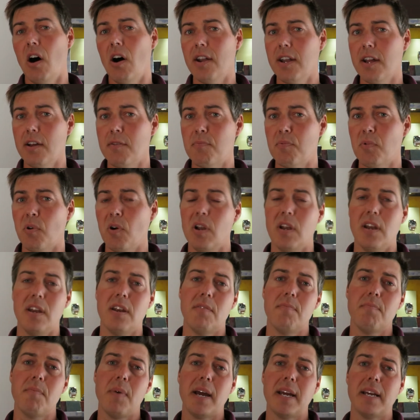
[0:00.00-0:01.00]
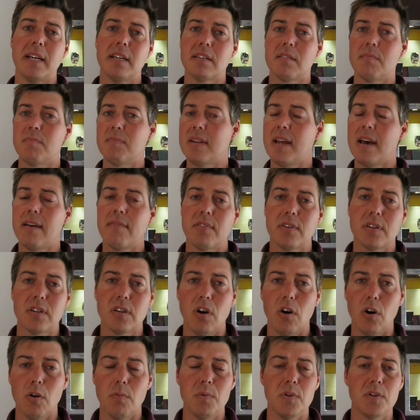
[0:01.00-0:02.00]
I know Breitling have made some
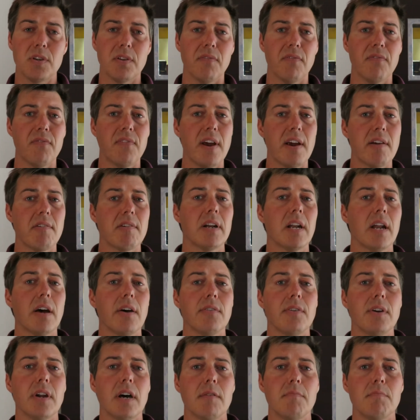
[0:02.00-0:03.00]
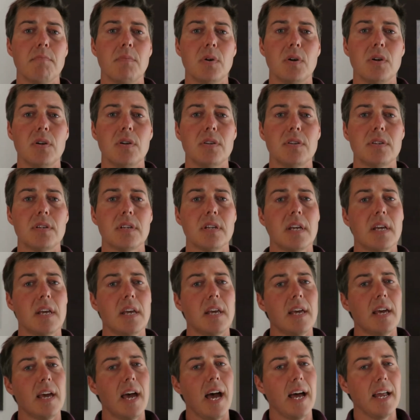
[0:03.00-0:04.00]
Navitimers in very low numbers
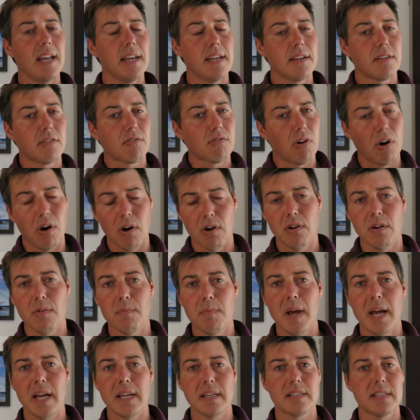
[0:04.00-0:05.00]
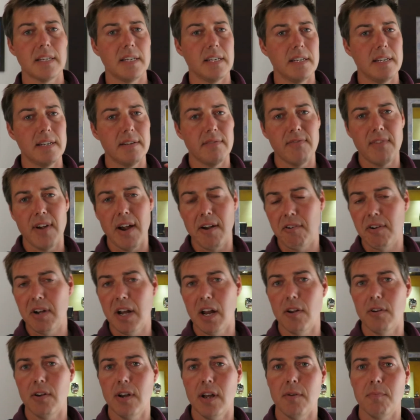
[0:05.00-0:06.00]
and chronomats in very
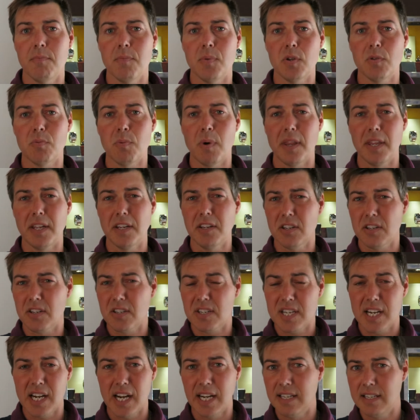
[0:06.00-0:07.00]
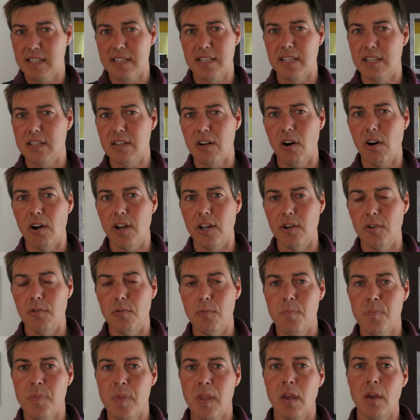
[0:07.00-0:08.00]
low numbers where they just change the
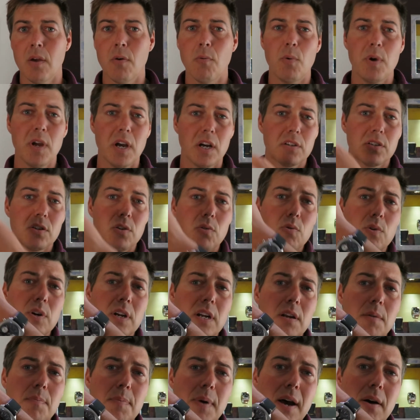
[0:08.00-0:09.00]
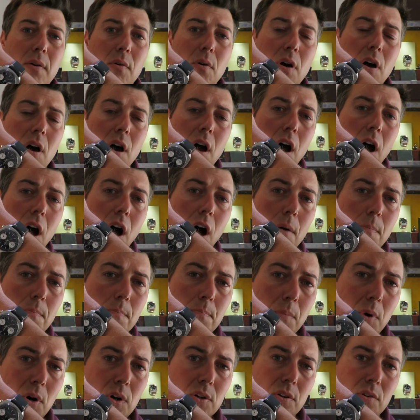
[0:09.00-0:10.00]
dial. We are talking about a
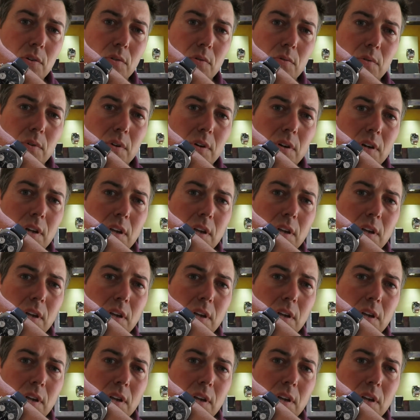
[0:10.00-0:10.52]
model.